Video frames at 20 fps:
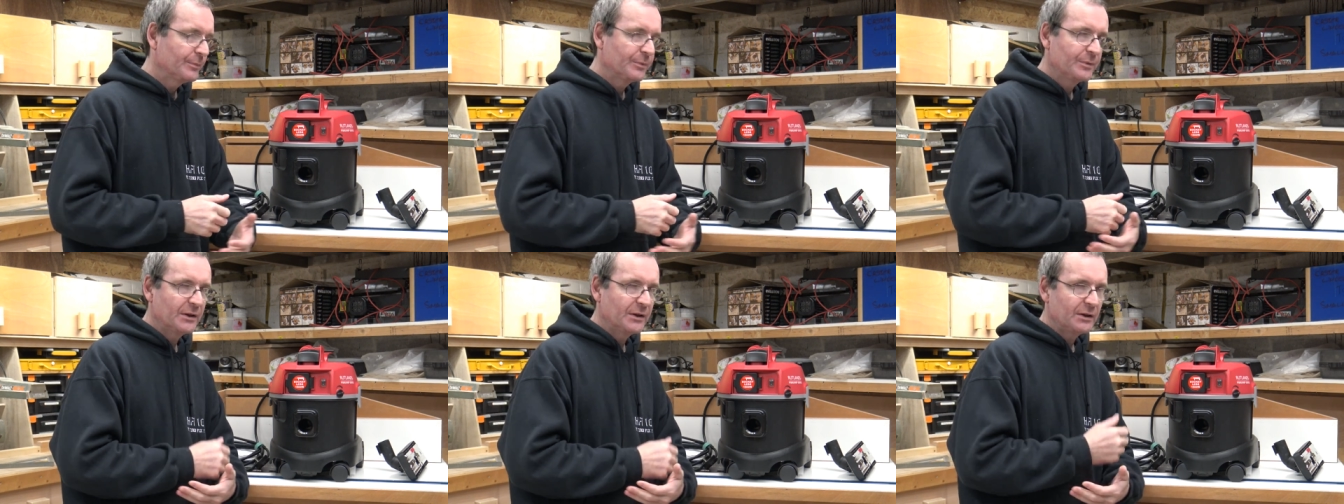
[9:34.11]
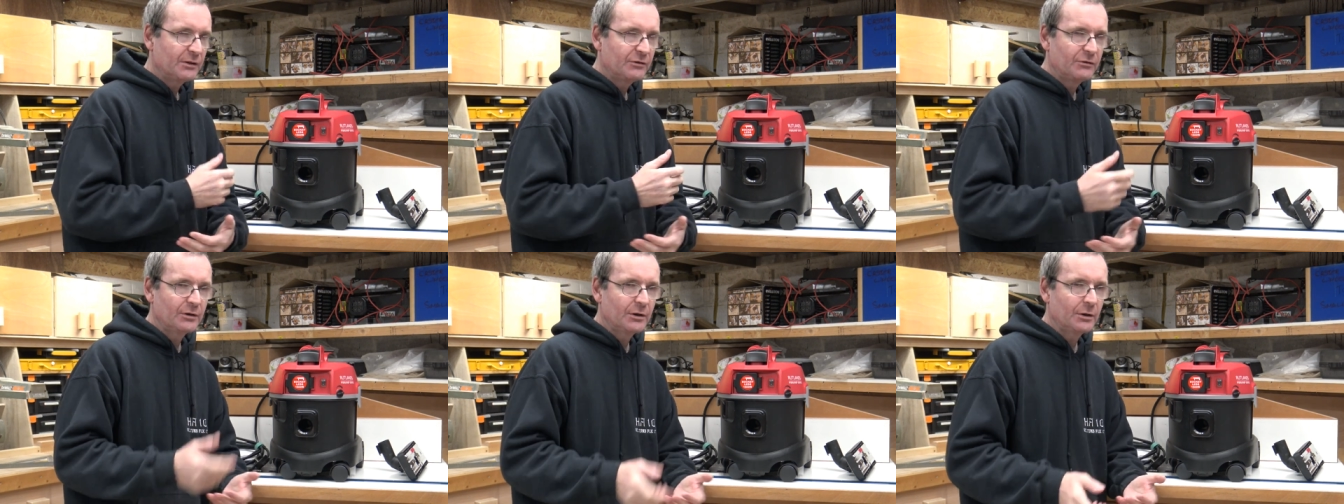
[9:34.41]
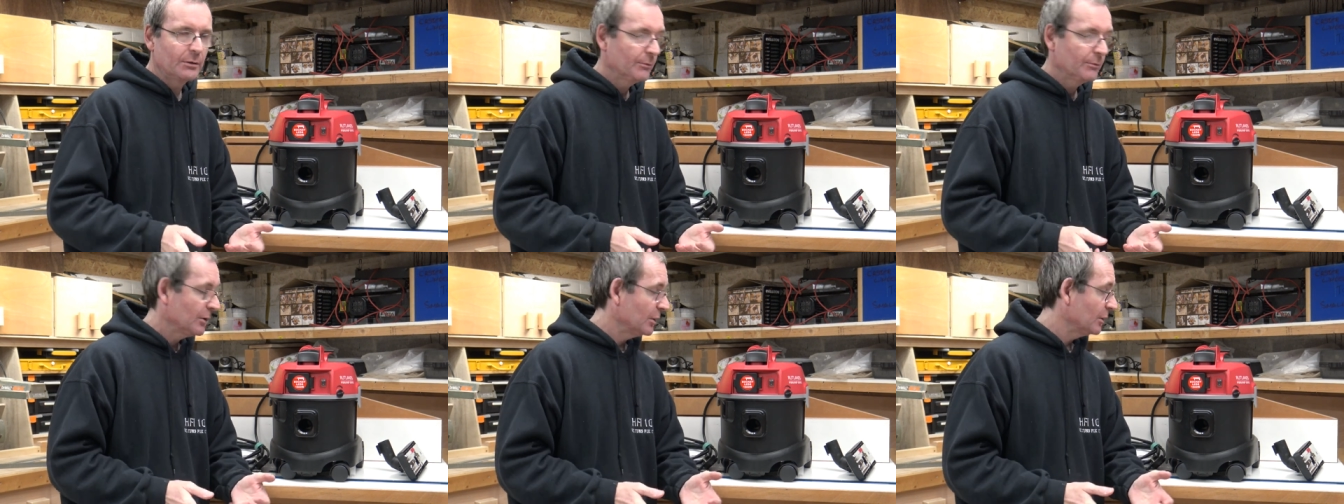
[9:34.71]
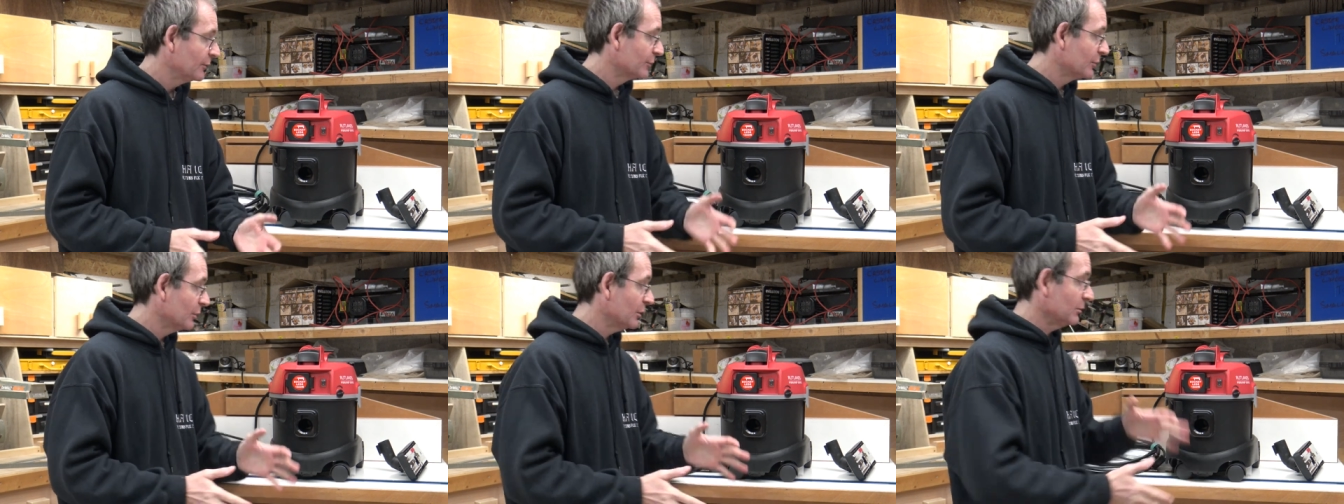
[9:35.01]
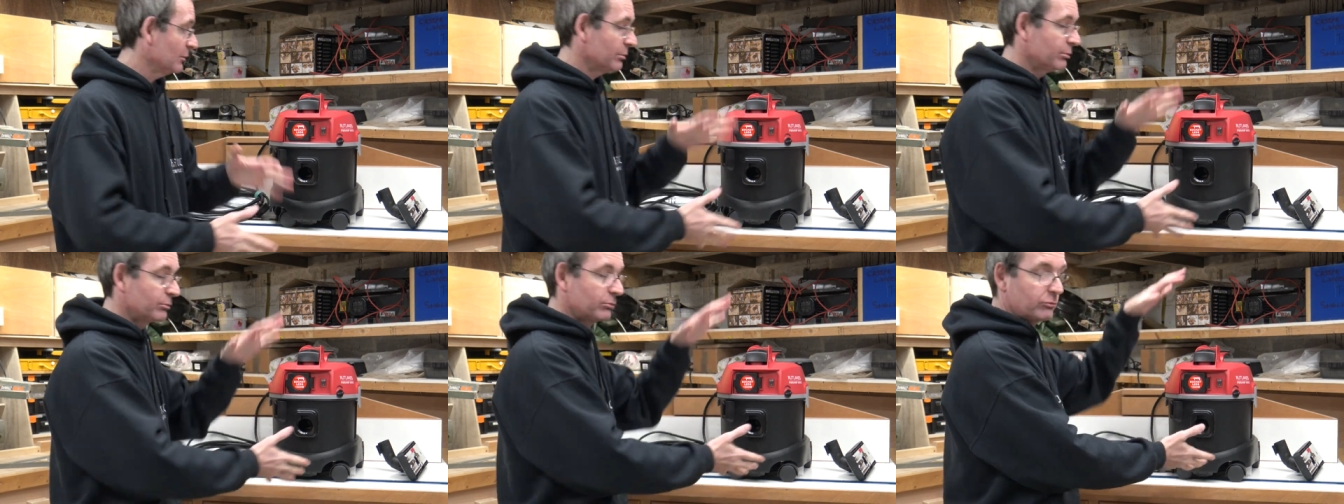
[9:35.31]
that um, I've
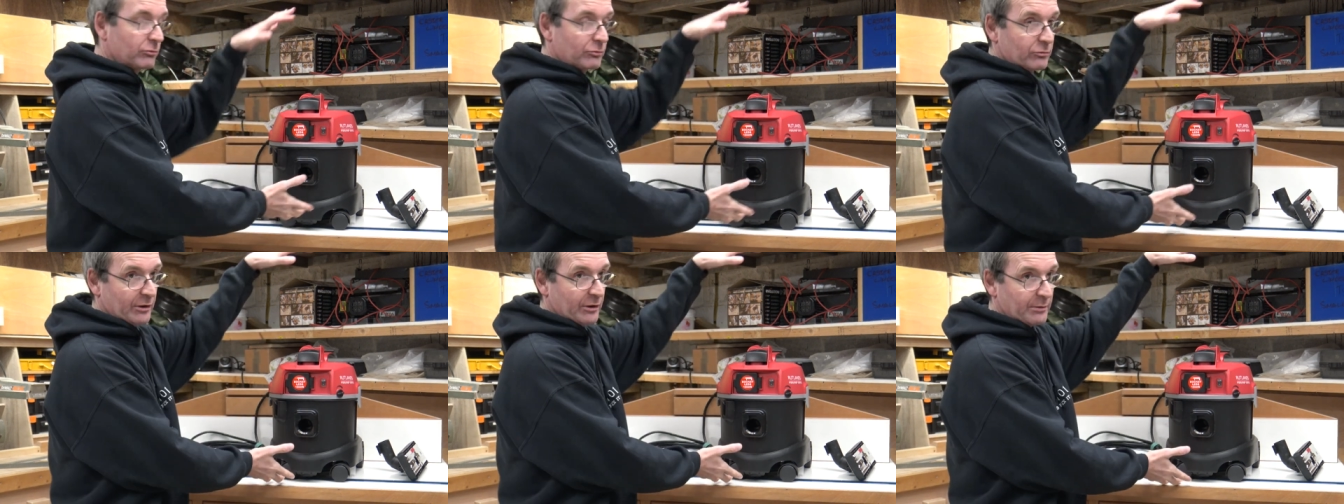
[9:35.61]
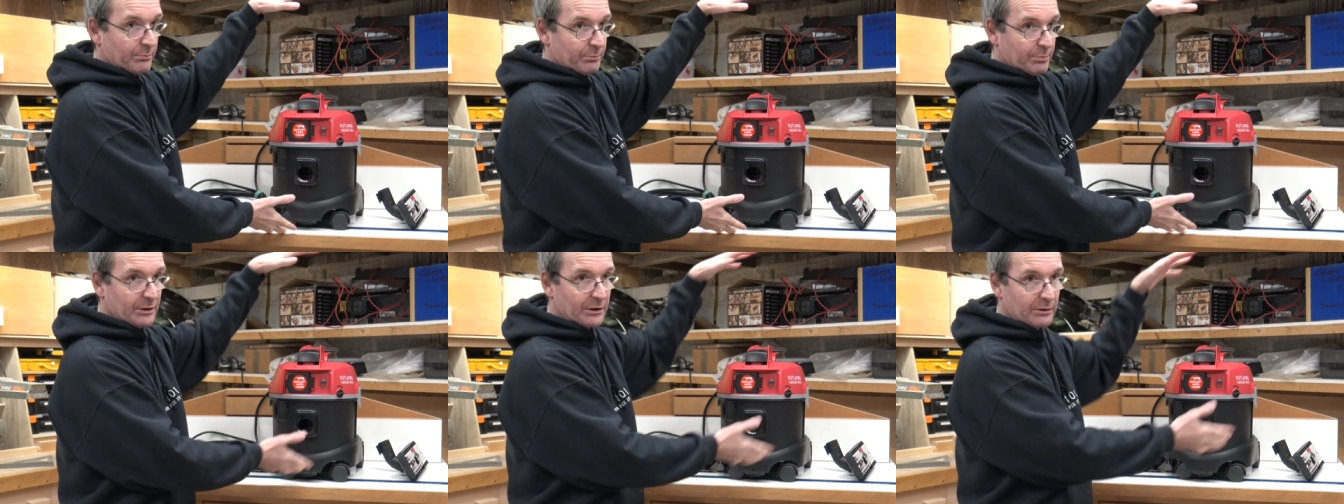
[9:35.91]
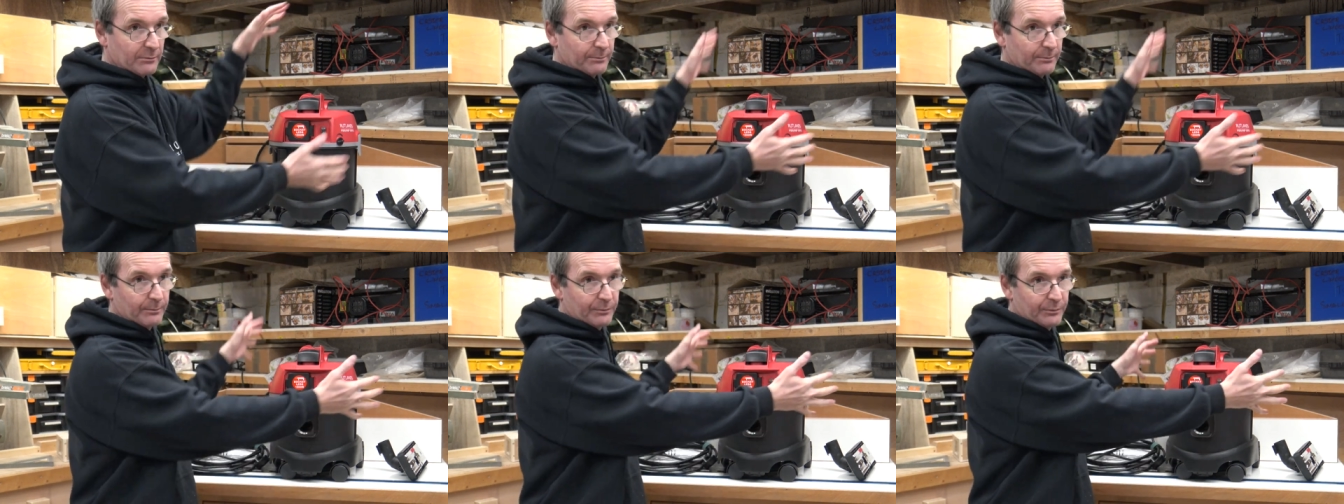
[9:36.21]
got a great big